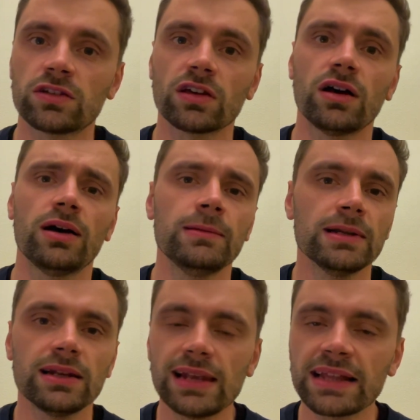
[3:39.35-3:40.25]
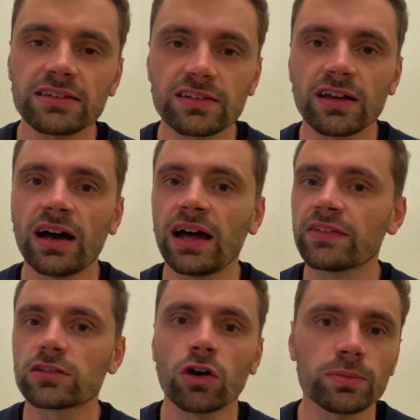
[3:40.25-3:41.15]
to Leinster and
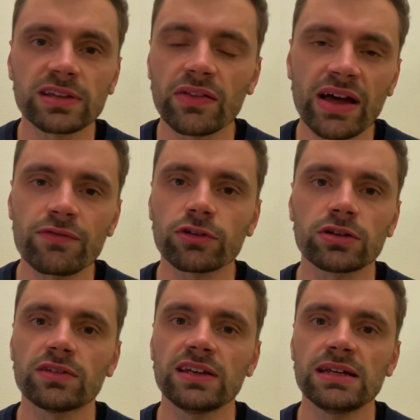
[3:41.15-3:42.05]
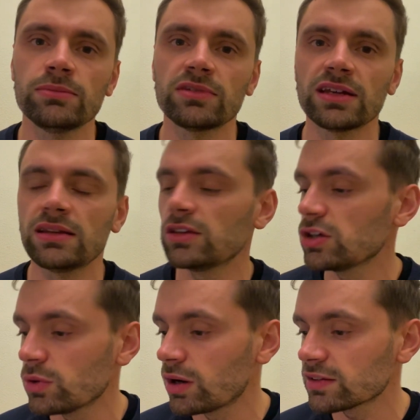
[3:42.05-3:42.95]
the top South African teams in
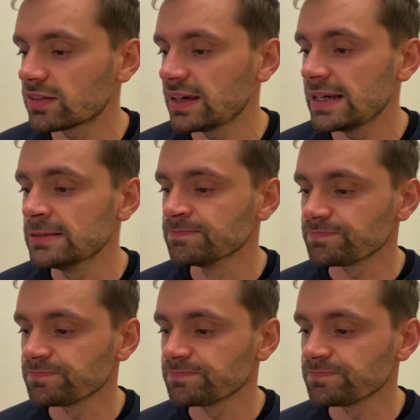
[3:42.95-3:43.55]
the URC,